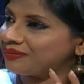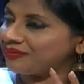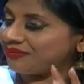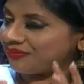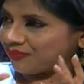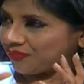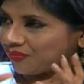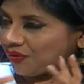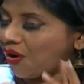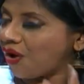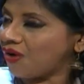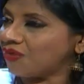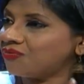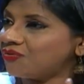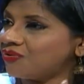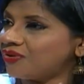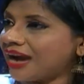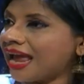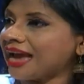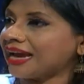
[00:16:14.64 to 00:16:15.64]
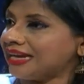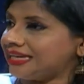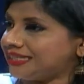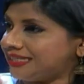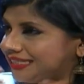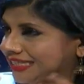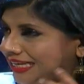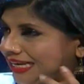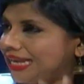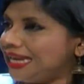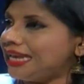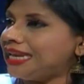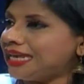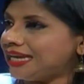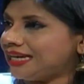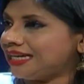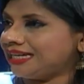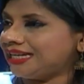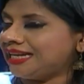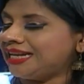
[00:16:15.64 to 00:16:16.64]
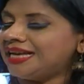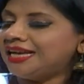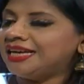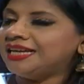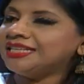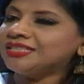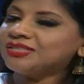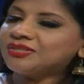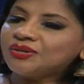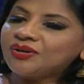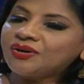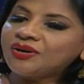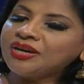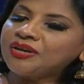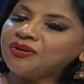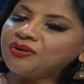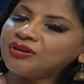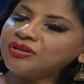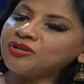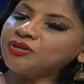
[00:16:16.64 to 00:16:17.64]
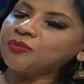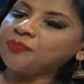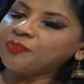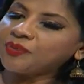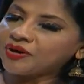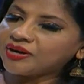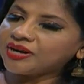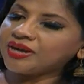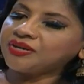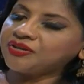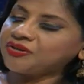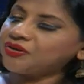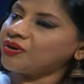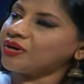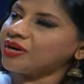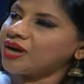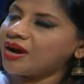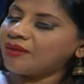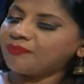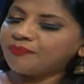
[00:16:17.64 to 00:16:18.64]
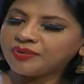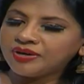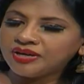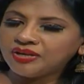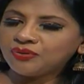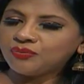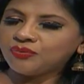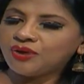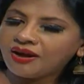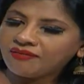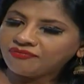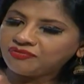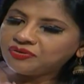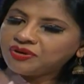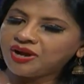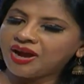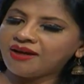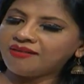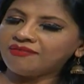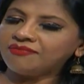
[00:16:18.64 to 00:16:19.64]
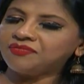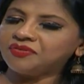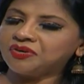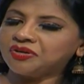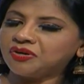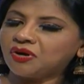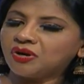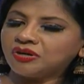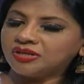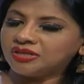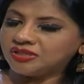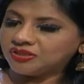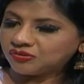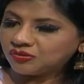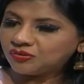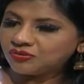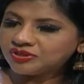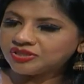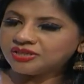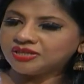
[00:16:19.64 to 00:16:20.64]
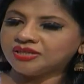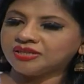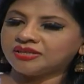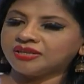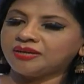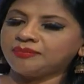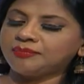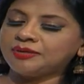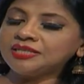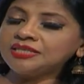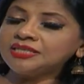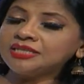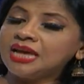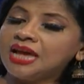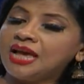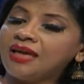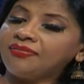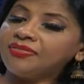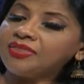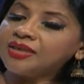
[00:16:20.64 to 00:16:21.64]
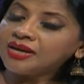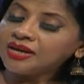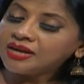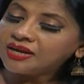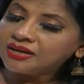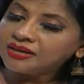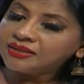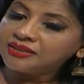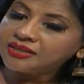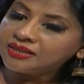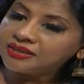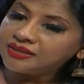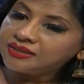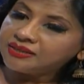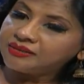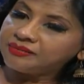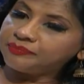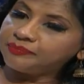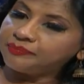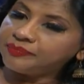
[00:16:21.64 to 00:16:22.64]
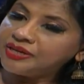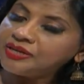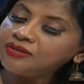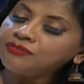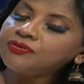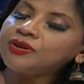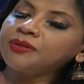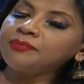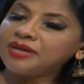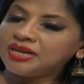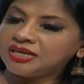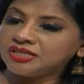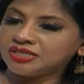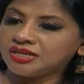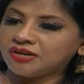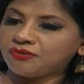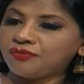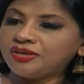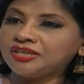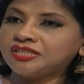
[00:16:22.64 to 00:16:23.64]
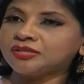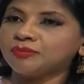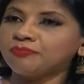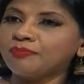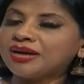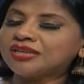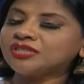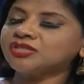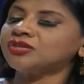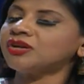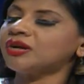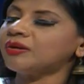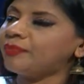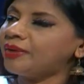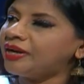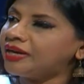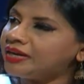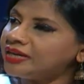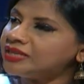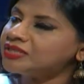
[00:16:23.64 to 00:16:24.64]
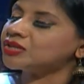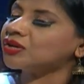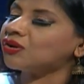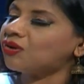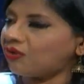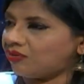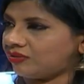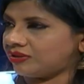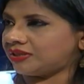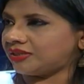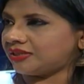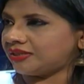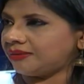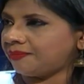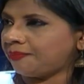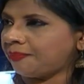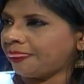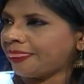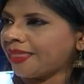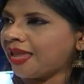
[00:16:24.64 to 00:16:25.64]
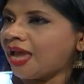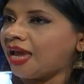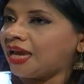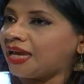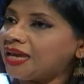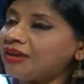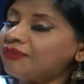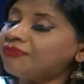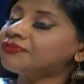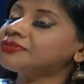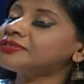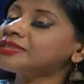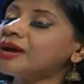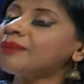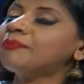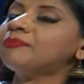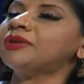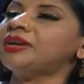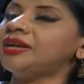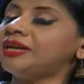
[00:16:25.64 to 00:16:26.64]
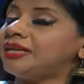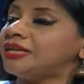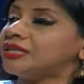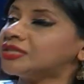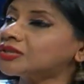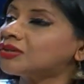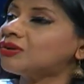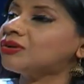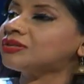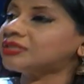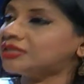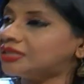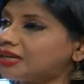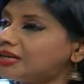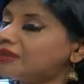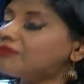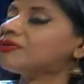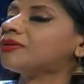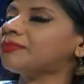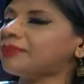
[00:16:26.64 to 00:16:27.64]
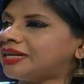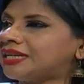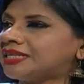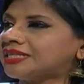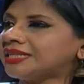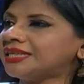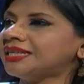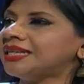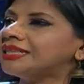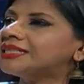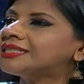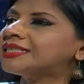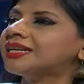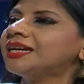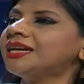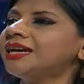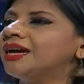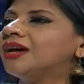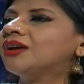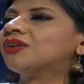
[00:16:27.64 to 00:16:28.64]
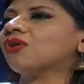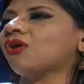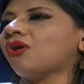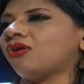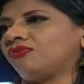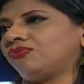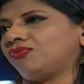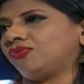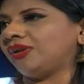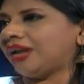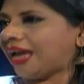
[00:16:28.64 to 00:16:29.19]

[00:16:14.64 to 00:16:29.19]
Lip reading: wrongful act, it's illegal. So in order to protect your company, you have to have non-disclosure agreements. The information which must not be disclosed, if somebody discloses the information, it's a wrongful